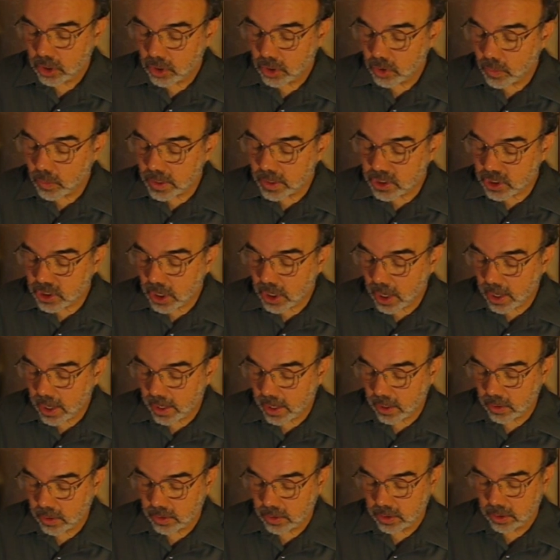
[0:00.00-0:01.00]
"You're a
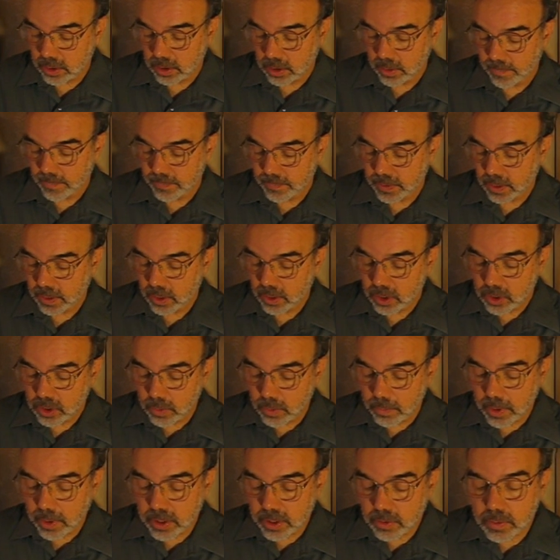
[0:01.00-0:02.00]
child.
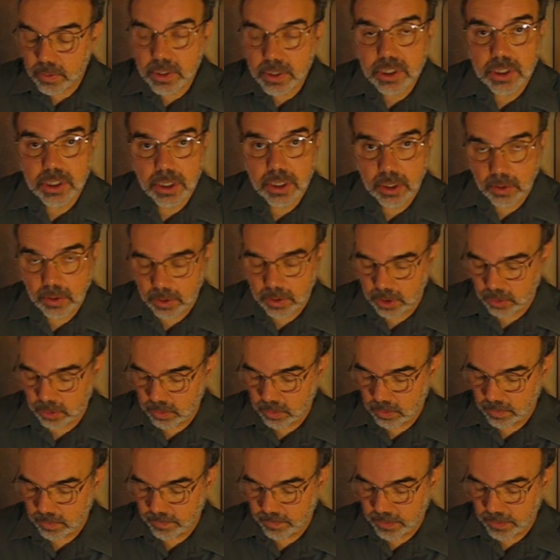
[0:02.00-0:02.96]
Your mother is near you.